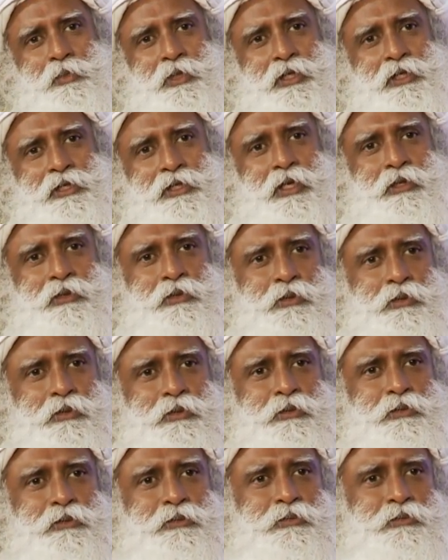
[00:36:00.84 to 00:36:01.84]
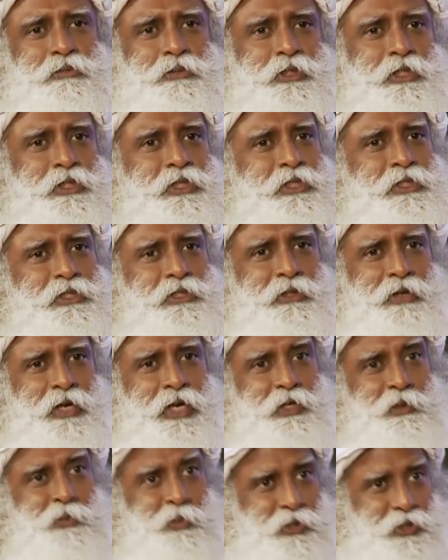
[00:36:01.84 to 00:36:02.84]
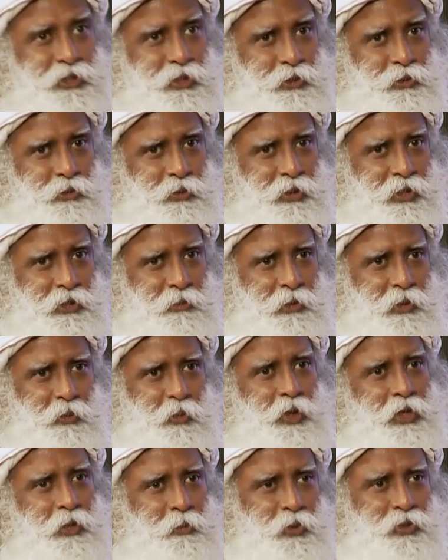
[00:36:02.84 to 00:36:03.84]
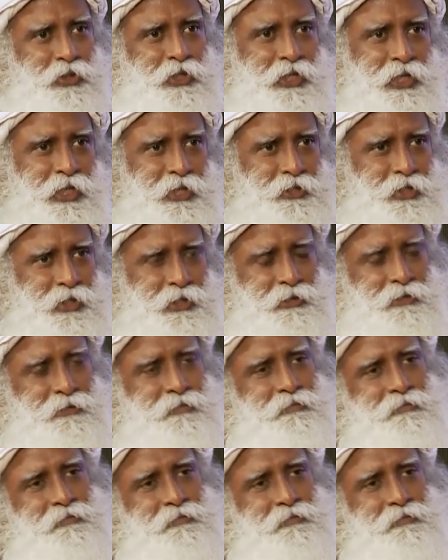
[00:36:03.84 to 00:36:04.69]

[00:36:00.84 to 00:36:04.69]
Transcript: me, "Sadhguru, this is great what you're doing, but what about the nation?"